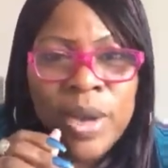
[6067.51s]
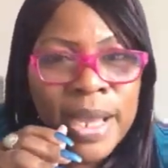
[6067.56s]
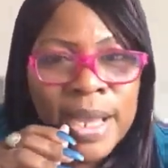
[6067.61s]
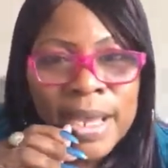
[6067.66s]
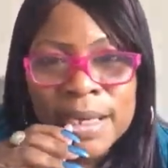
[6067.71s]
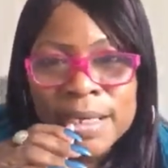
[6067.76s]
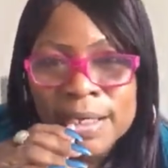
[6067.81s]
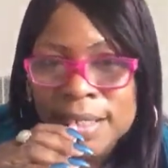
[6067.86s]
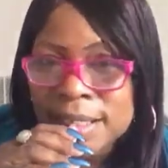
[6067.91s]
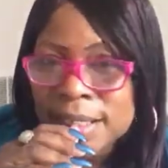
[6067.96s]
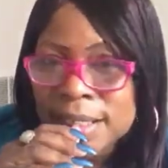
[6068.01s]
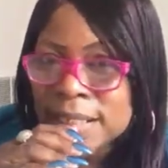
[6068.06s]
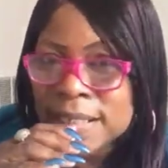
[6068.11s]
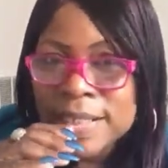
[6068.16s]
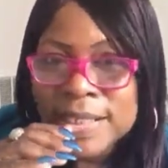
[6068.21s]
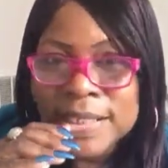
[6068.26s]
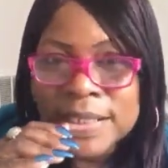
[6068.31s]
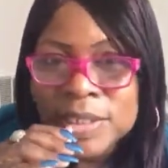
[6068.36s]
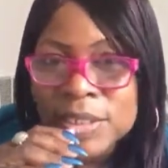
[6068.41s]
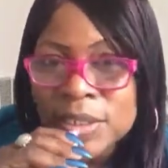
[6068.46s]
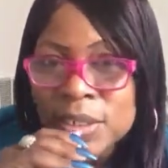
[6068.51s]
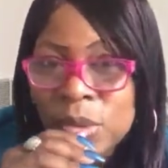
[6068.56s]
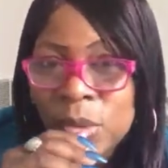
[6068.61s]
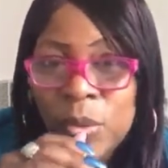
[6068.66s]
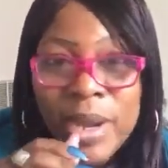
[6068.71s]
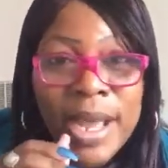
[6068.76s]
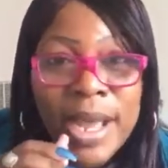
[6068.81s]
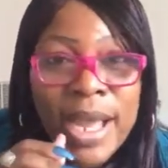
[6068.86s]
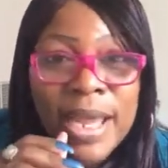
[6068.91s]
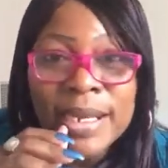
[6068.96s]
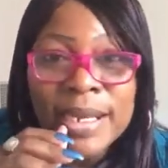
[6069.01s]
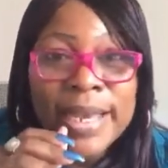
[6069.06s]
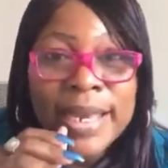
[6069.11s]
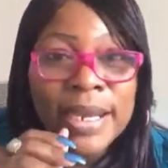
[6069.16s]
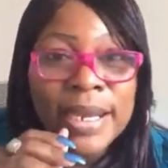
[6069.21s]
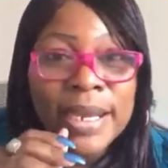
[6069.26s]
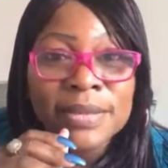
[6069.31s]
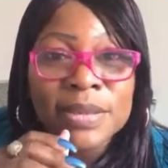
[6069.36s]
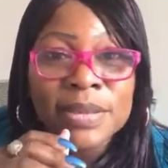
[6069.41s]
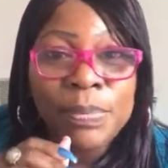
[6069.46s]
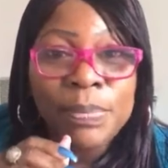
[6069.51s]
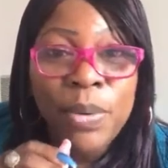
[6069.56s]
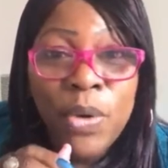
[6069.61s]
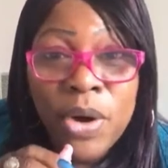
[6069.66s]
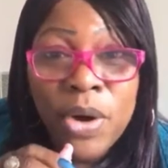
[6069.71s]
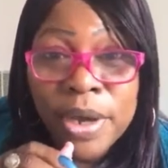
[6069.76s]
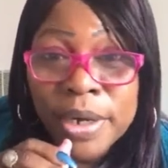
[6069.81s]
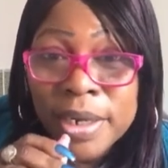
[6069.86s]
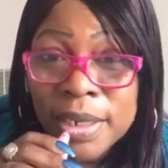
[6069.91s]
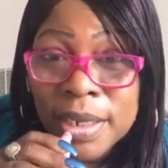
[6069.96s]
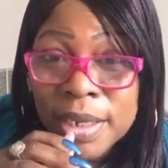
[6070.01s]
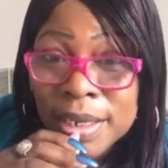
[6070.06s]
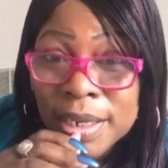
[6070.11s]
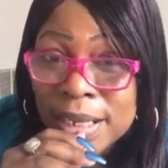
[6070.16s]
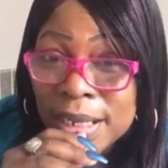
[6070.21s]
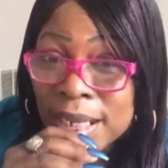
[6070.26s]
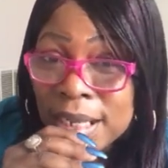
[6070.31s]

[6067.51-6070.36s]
Wiley. So, Wiley got a supporter.